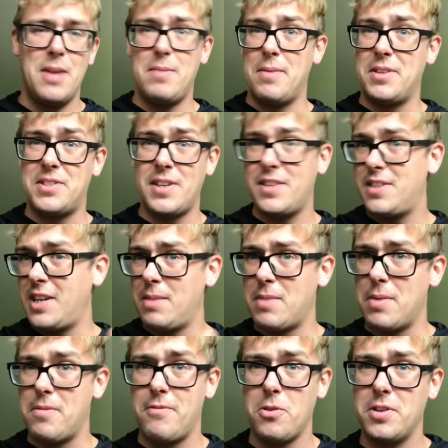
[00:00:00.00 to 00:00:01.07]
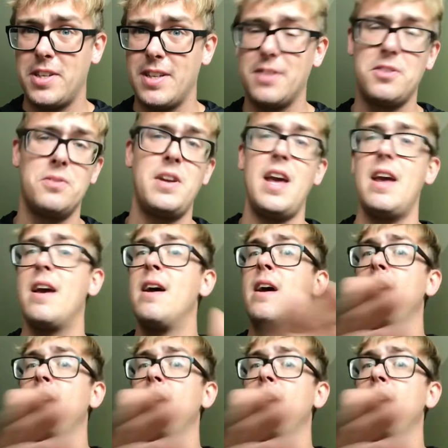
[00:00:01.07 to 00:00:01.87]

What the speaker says: maybe 16, maybe 14, that's okay.